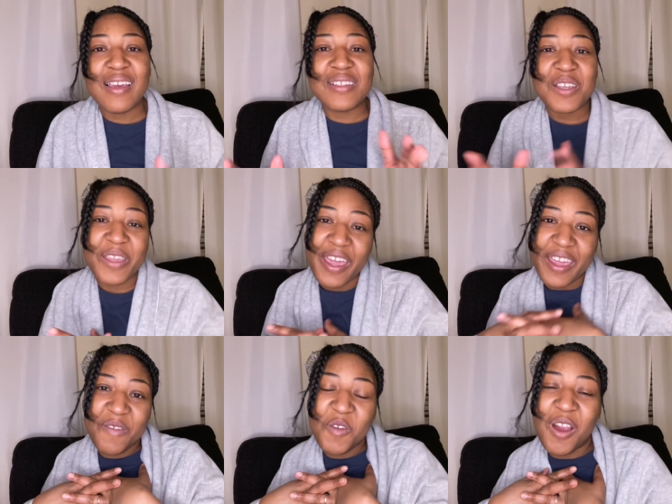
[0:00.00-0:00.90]
So yeah,
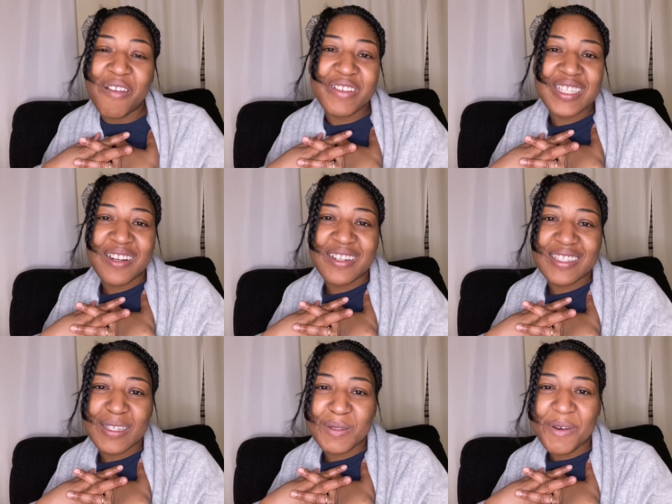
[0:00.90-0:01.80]
if you are a returning
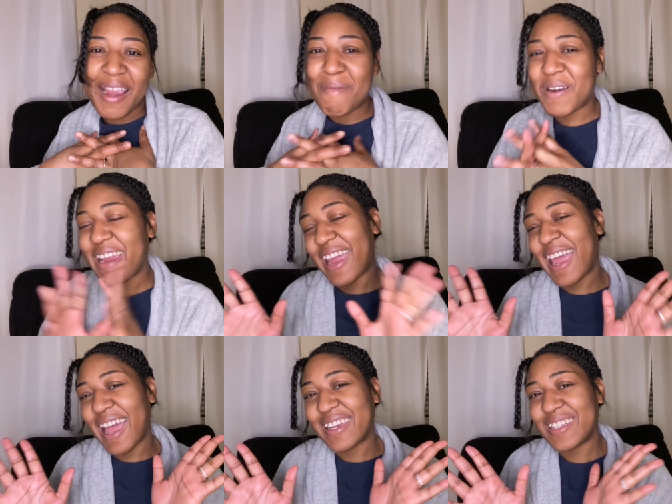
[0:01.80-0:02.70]
subscriber, hey,
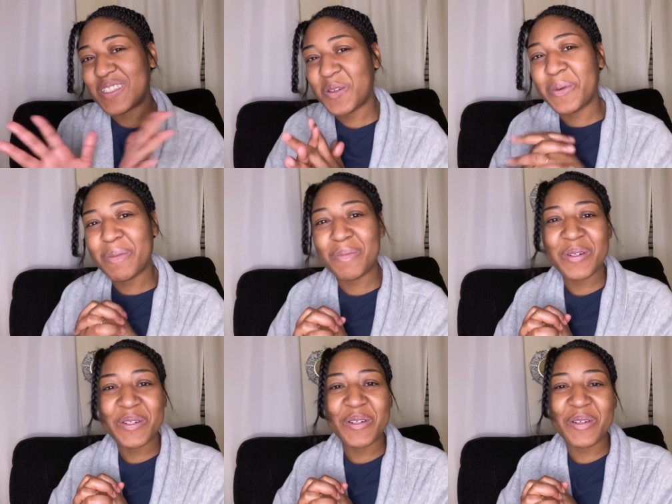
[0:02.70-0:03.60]
how you doing,
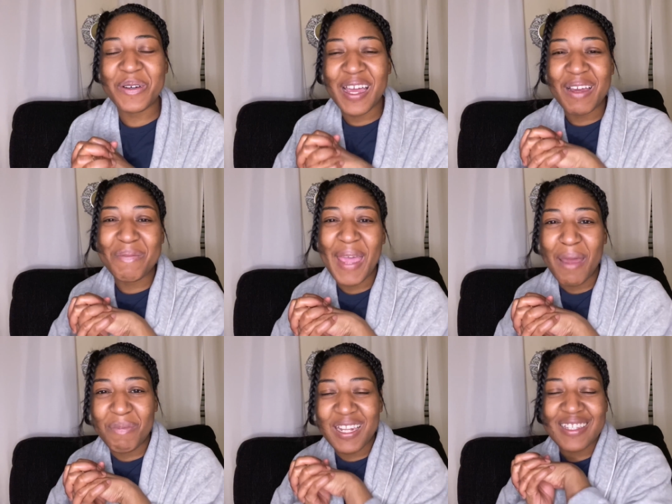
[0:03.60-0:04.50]
boo? I'm
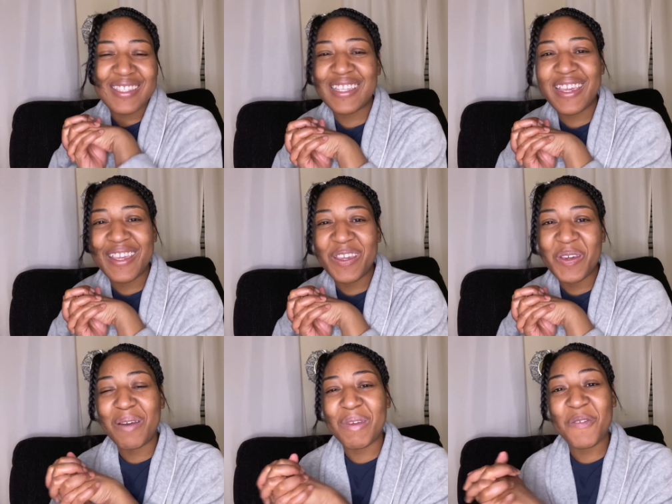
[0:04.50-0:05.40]
happy to see
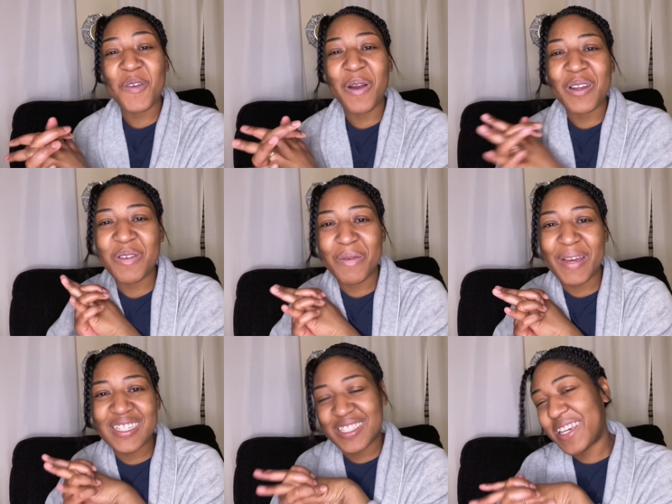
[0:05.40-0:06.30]
you. If you are new to
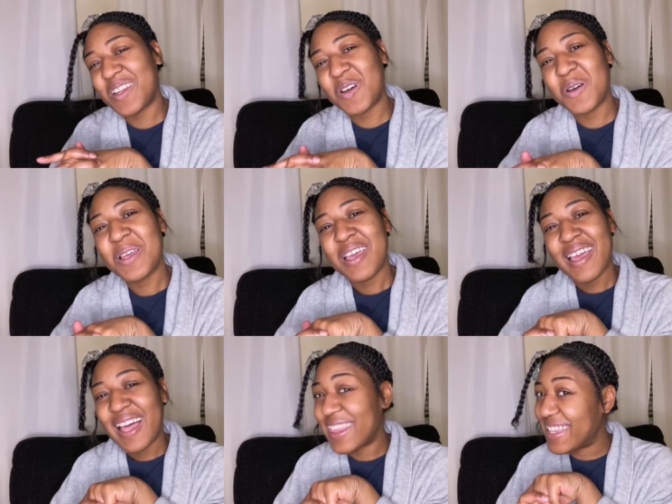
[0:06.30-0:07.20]
my channel,
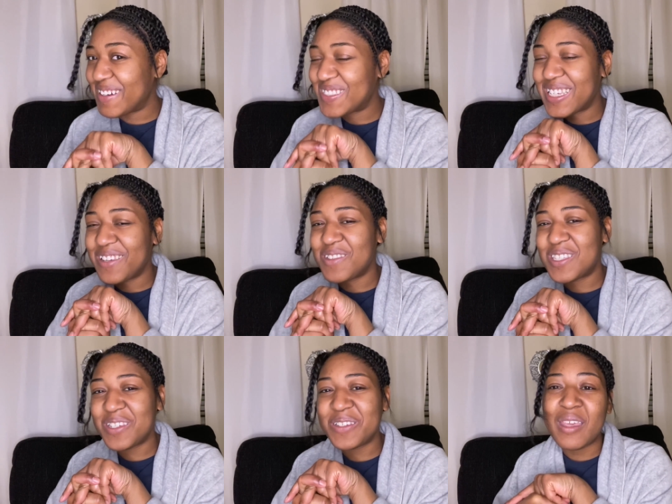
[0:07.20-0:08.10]
hello to you
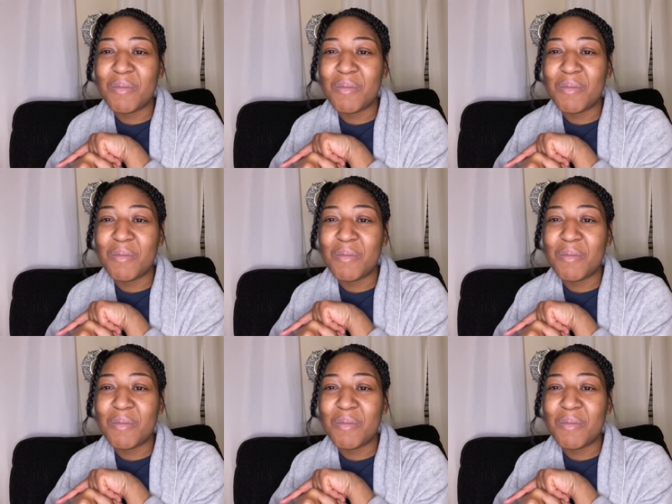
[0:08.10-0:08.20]
too.